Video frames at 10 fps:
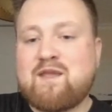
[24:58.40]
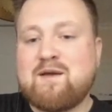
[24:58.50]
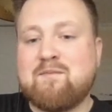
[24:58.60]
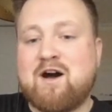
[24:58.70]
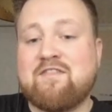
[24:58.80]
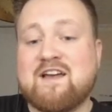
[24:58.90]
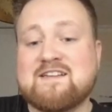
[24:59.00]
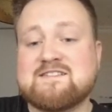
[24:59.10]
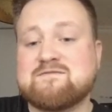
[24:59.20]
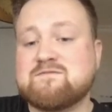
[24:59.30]
But
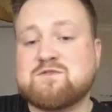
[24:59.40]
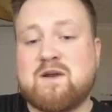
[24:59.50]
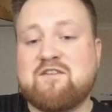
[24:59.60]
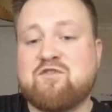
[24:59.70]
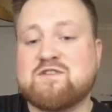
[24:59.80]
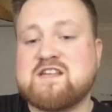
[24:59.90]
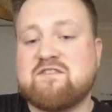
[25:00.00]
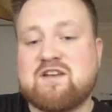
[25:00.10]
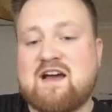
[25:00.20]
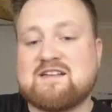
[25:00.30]
there's
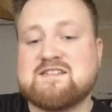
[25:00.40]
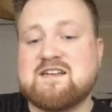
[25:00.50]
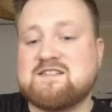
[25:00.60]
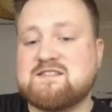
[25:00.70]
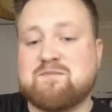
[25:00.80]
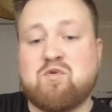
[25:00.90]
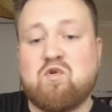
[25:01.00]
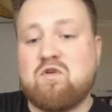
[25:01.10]
24/7 access support